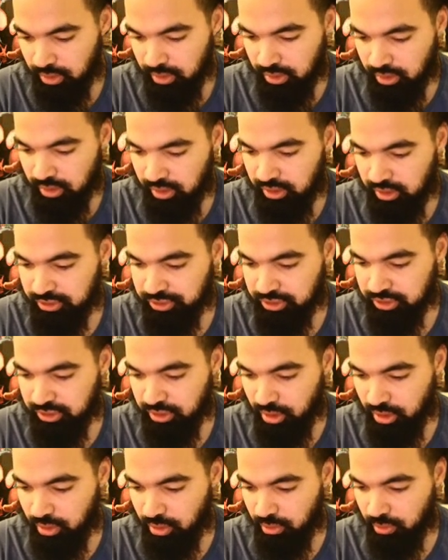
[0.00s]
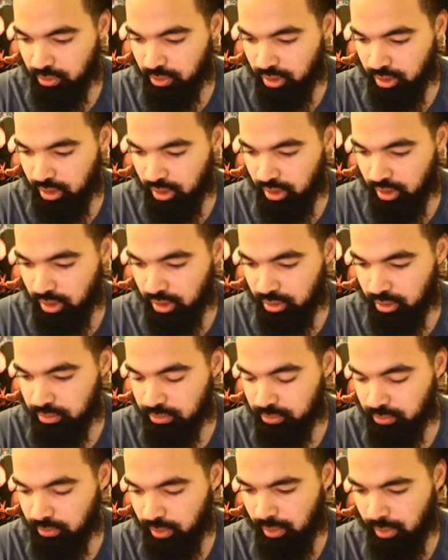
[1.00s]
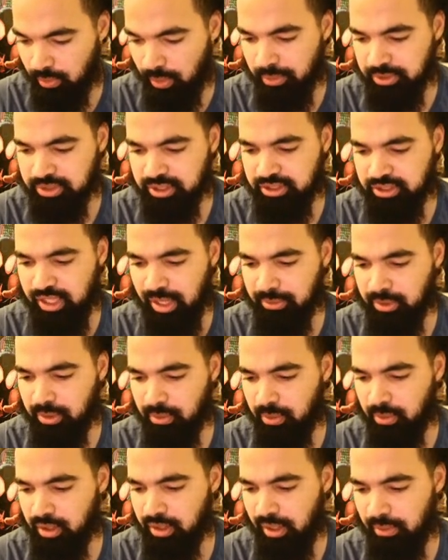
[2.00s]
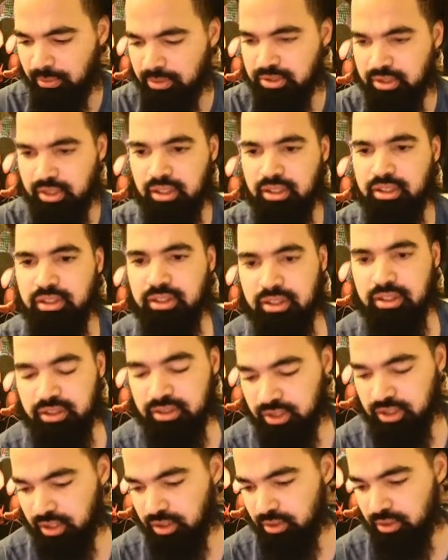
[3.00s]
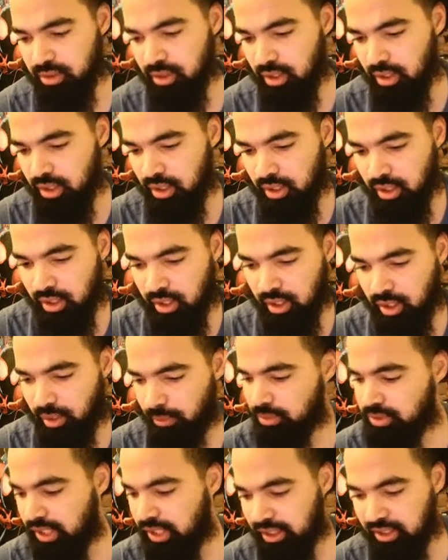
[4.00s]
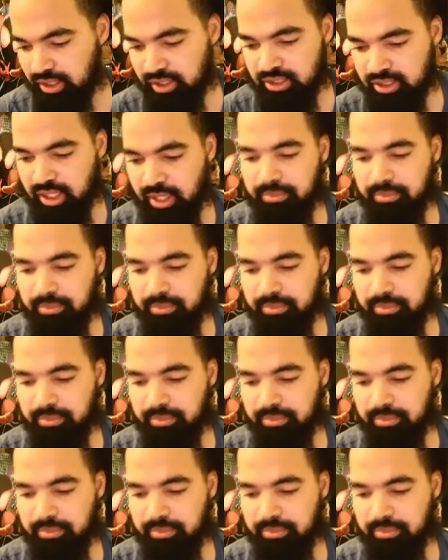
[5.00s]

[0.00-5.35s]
Let's just go, what was it, chapter 1, that was the skill. We'll take the same